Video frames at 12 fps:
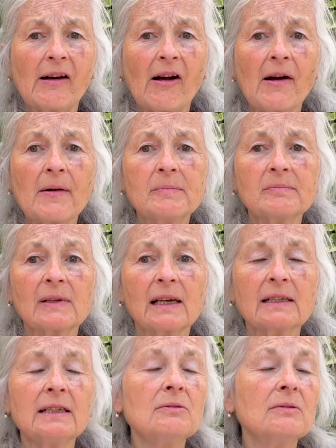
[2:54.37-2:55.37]
Um,
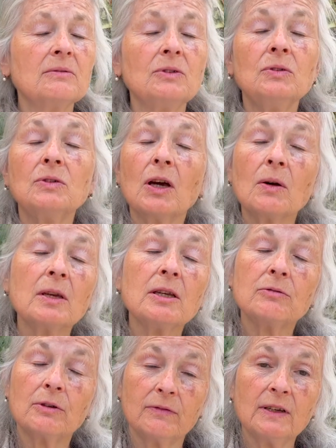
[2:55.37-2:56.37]
and he, you know he
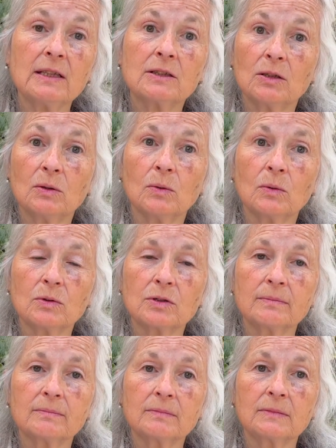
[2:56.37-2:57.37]
revered the Lord,
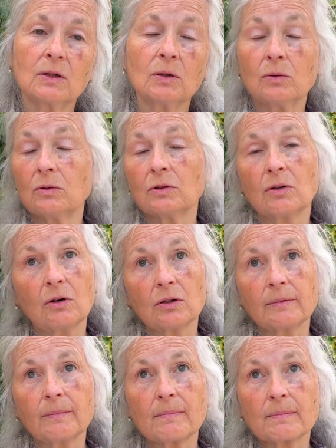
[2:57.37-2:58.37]
the Lord
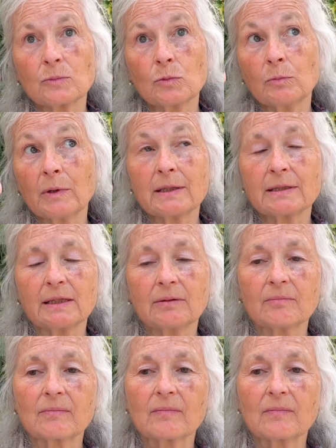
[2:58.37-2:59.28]
God Almighty.